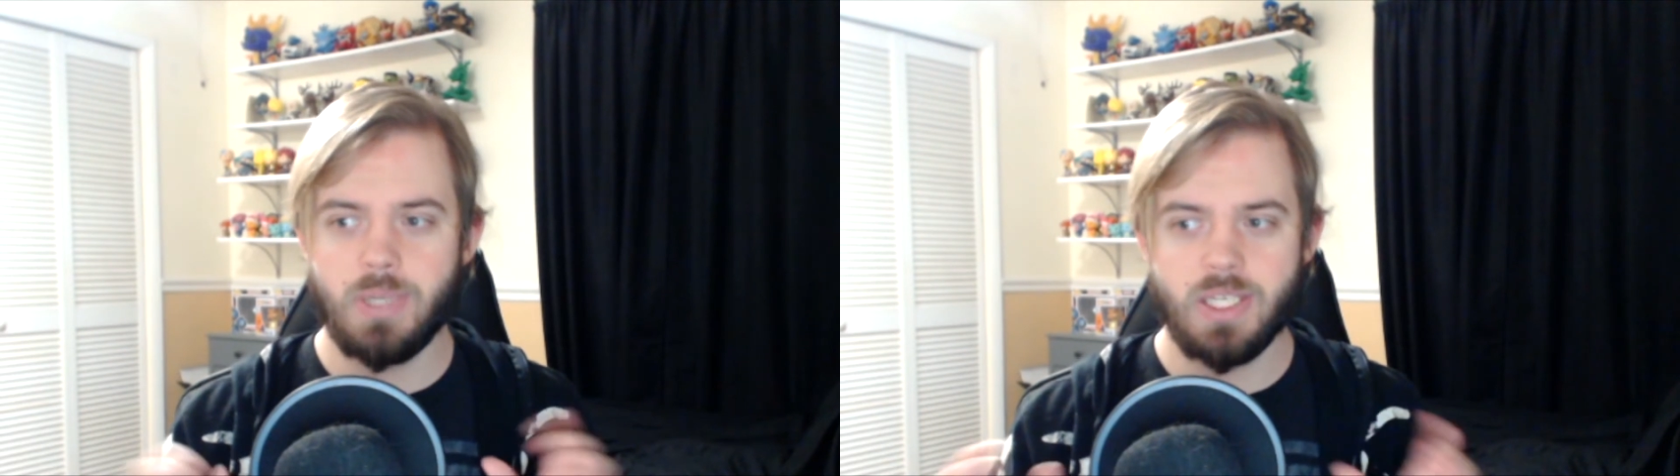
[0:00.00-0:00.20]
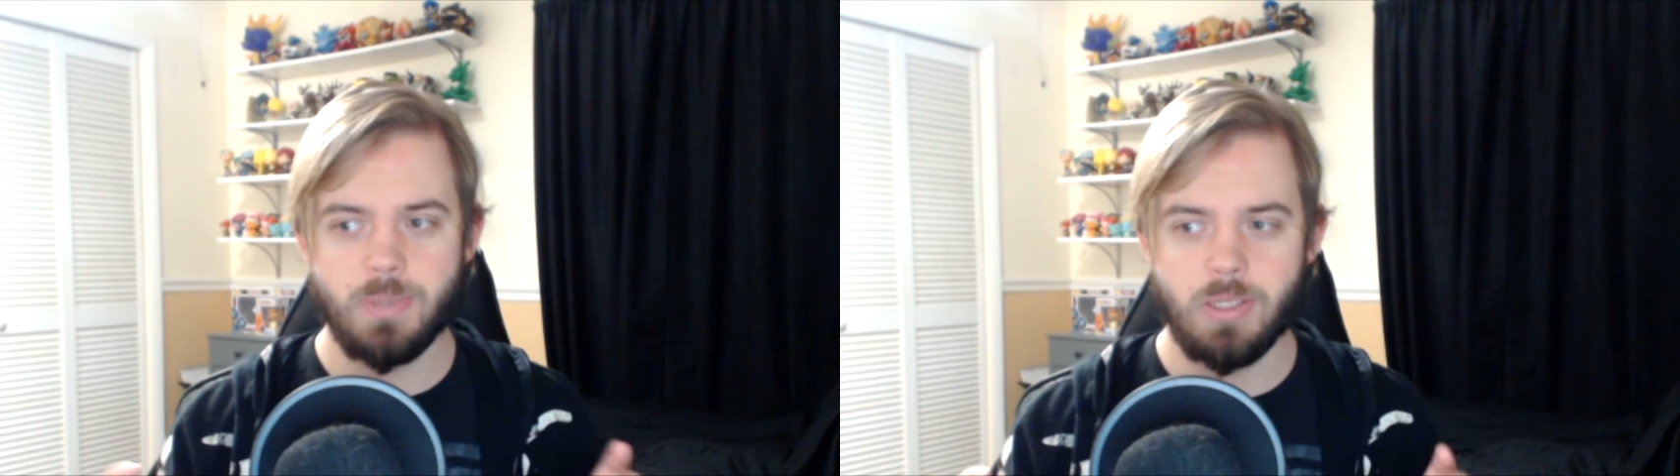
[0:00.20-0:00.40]

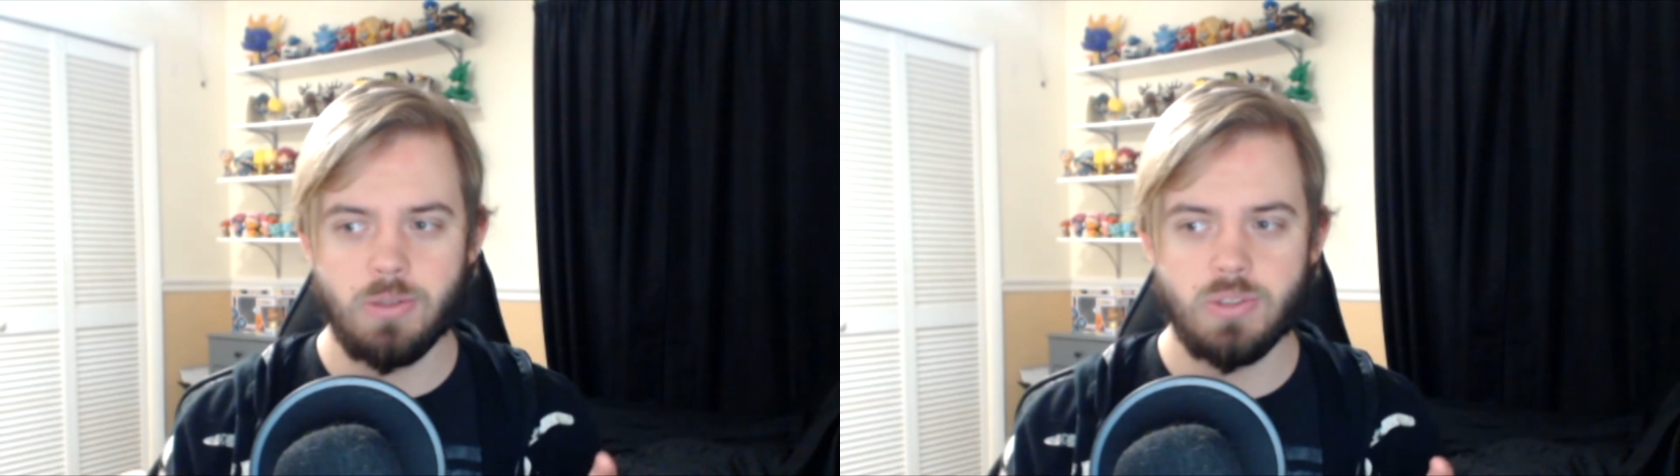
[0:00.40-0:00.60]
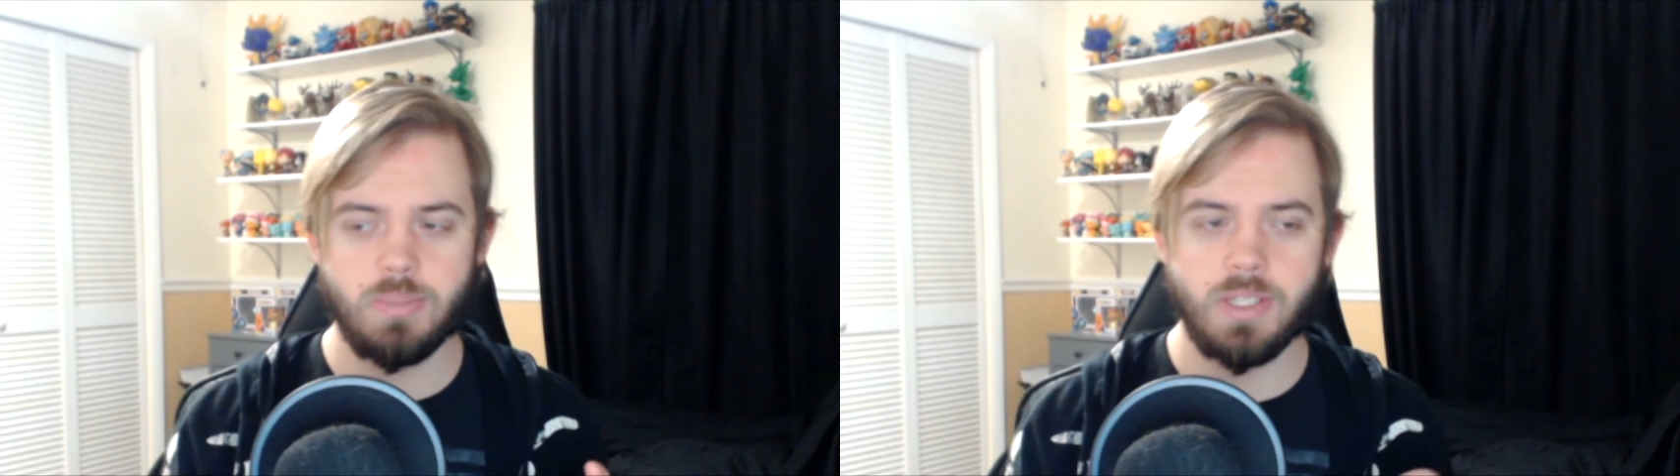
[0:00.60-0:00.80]
piqued my
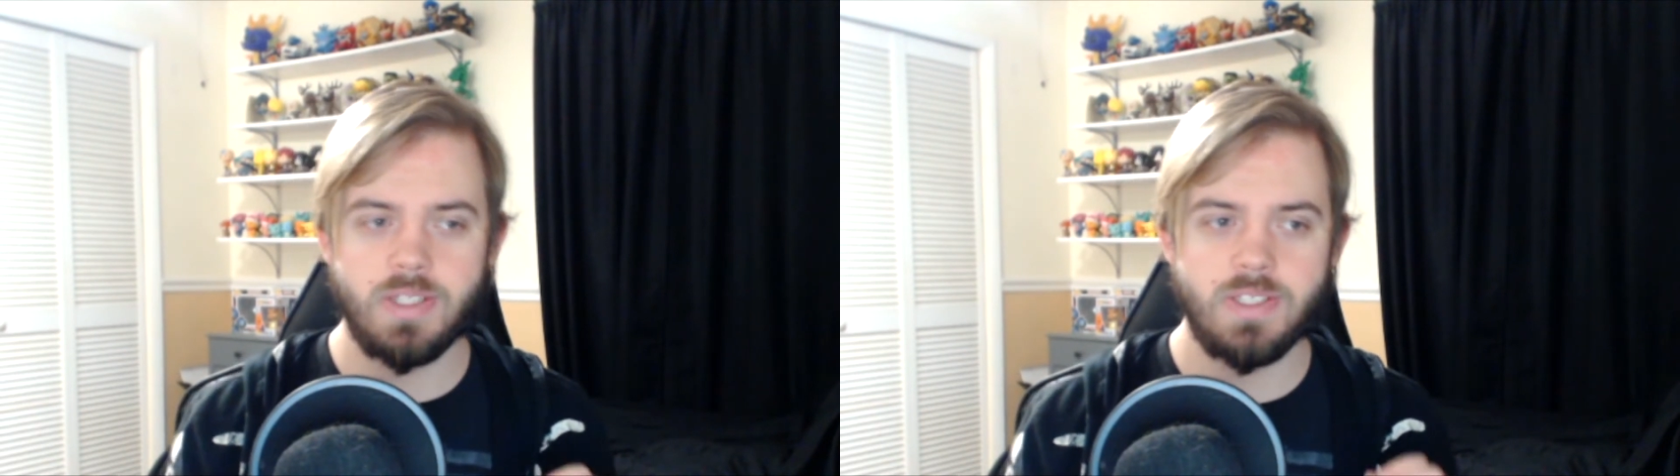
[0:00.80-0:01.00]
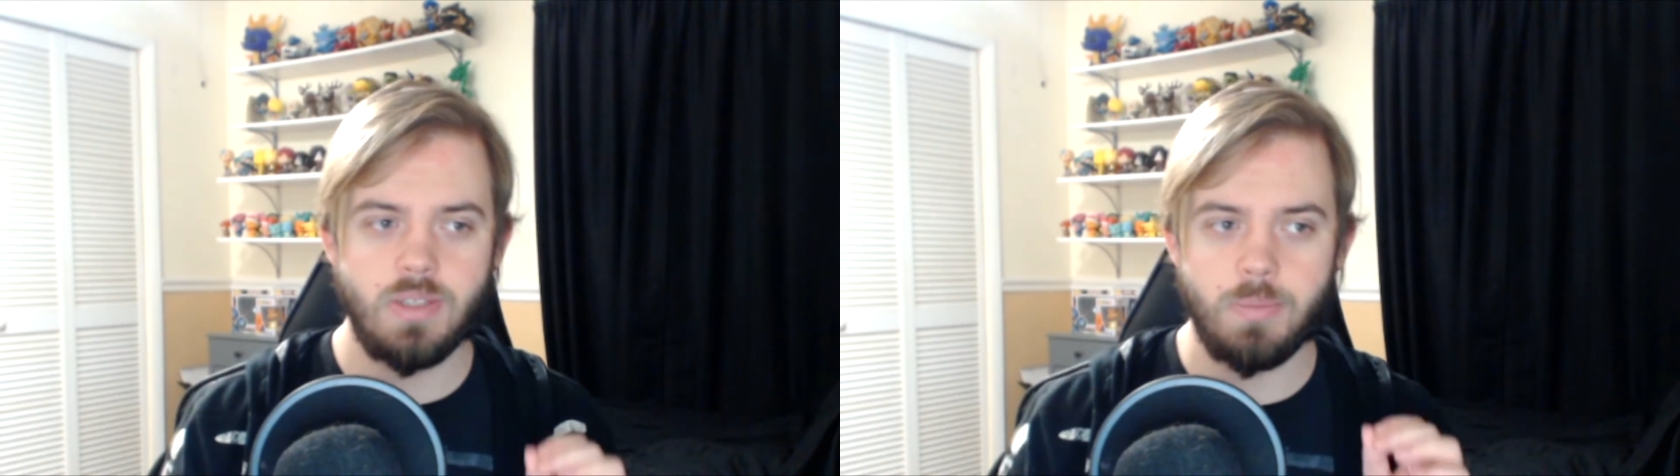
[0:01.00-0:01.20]
interest about
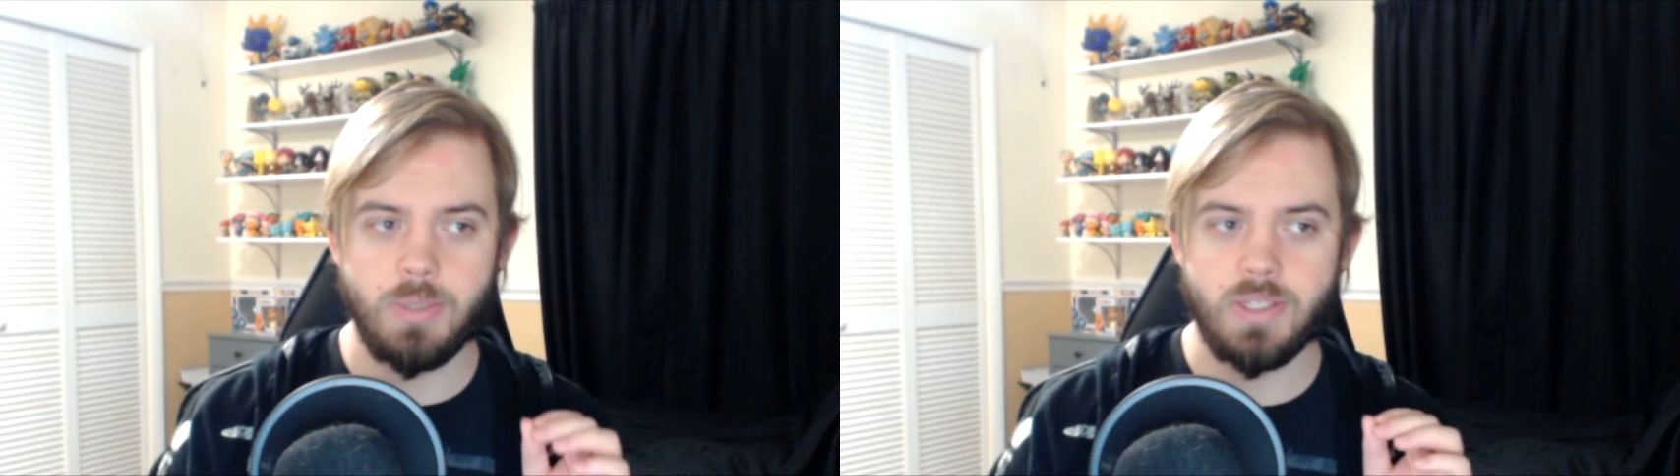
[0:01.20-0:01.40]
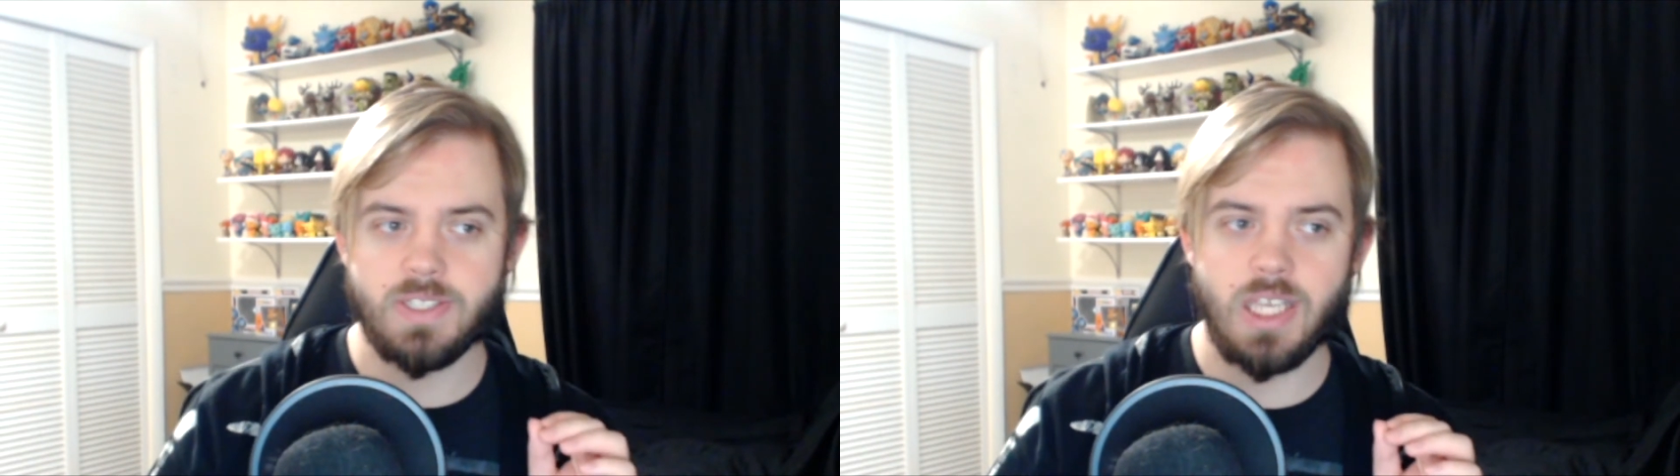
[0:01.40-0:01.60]

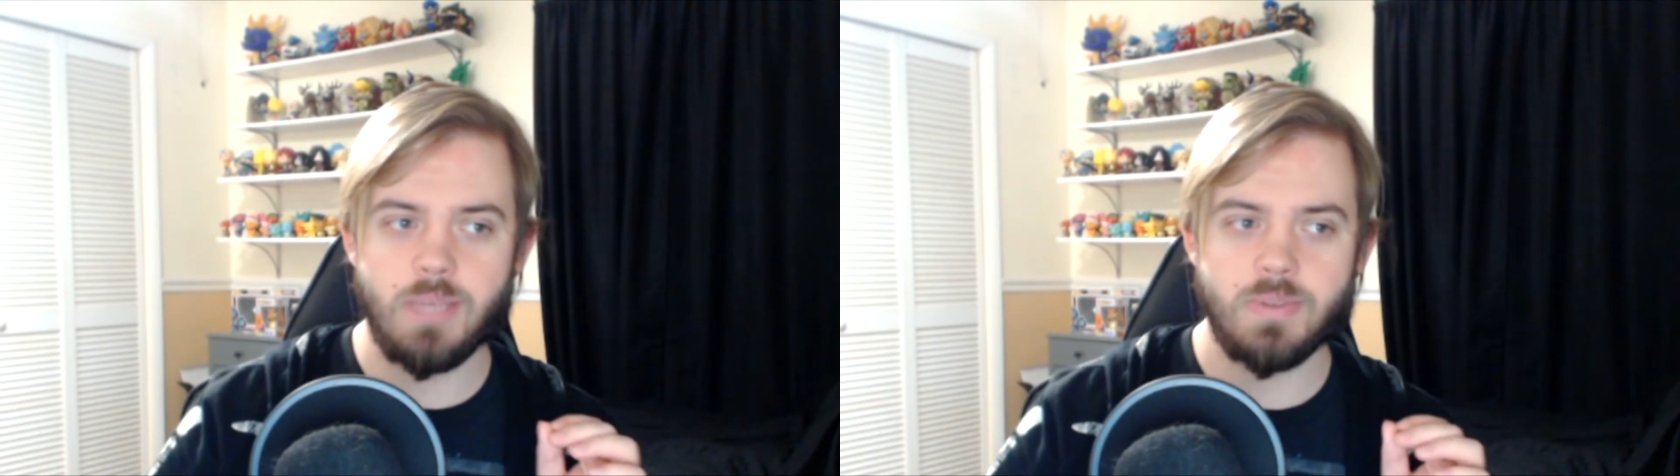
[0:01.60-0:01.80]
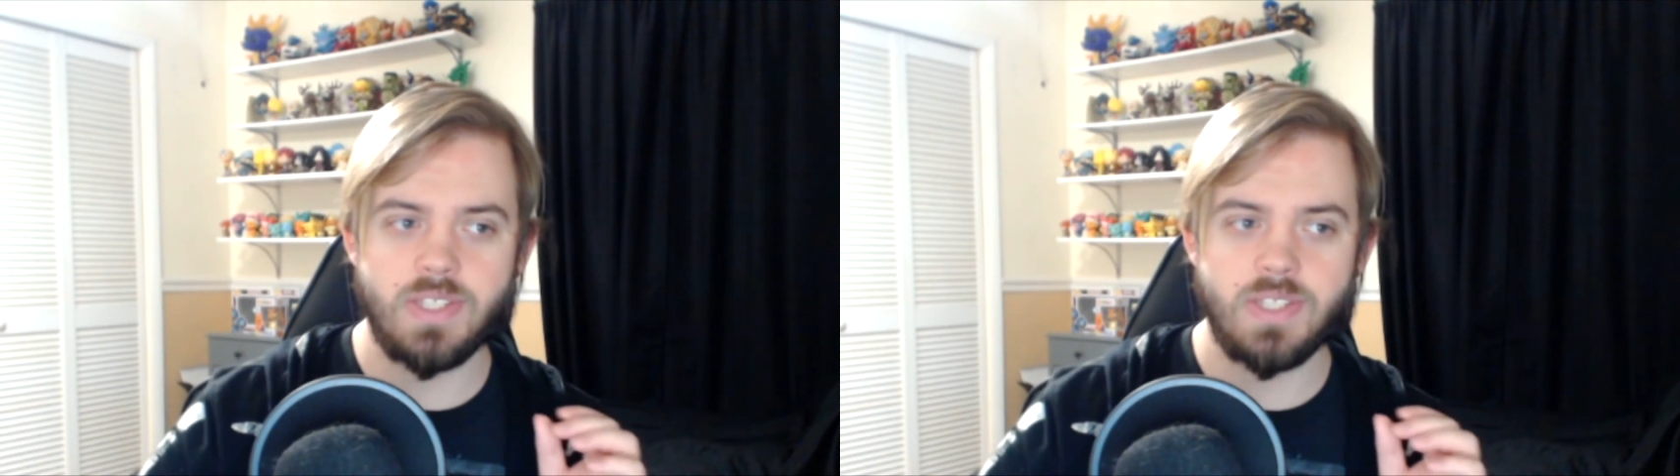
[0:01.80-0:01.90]
these games,